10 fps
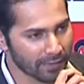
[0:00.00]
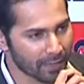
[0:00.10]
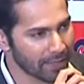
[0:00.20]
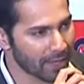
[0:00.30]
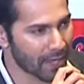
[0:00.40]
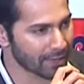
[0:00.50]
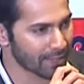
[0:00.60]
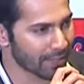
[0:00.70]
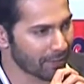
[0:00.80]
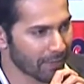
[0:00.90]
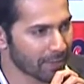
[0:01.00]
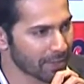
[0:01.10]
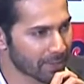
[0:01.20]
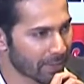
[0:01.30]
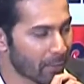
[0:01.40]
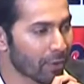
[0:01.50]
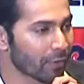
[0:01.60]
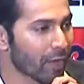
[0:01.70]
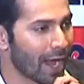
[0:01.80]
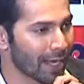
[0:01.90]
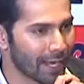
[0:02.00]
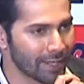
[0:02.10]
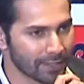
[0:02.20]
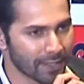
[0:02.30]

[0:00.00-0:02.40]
Sameer Gazi in the film. That's become one of the highlights.